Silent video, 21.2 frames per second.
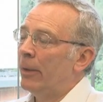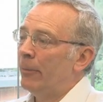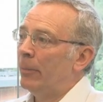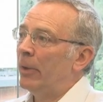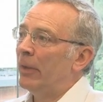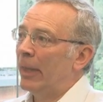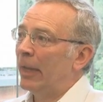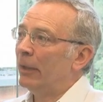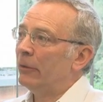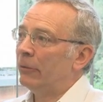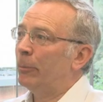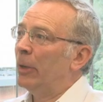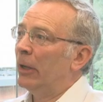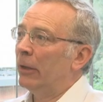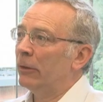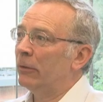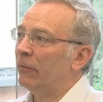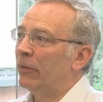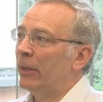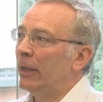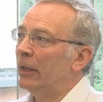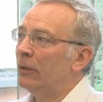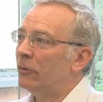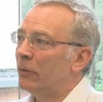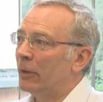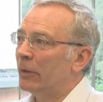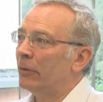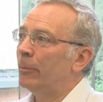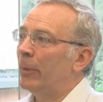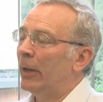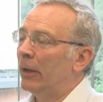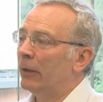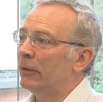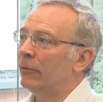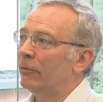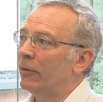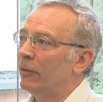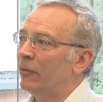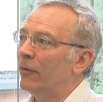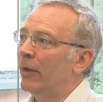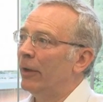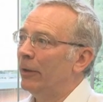But that's part of the interest, part
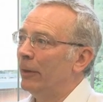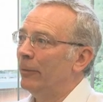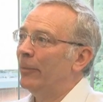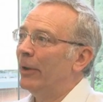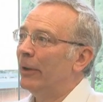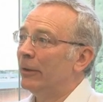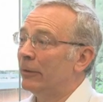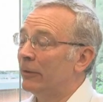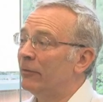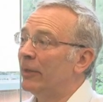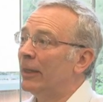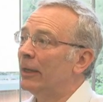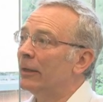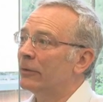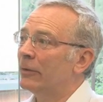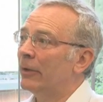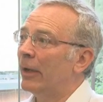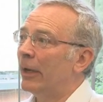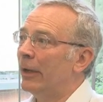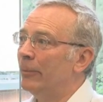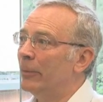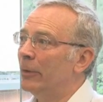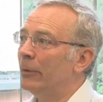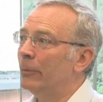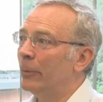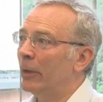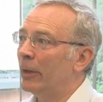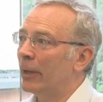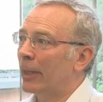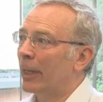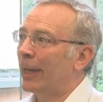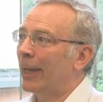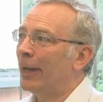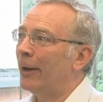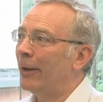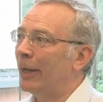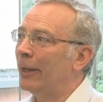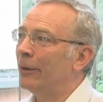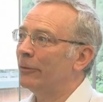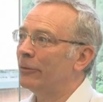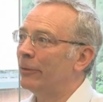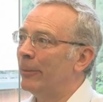of the fun, and part of the excitement, working out
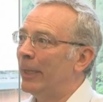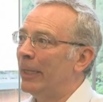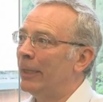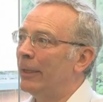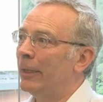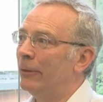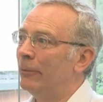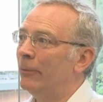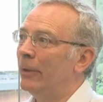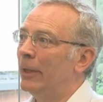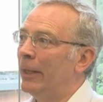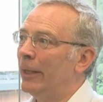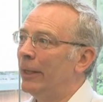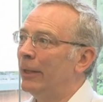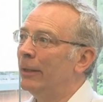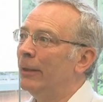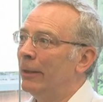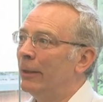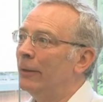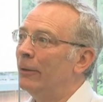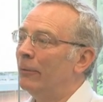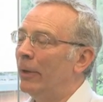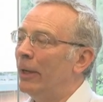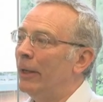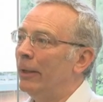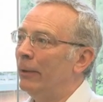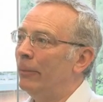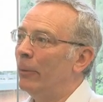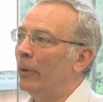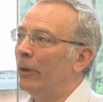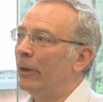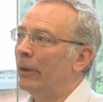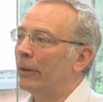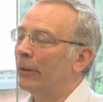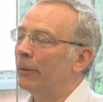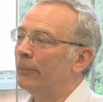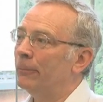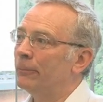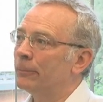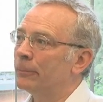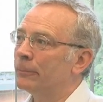how to make it really, really work.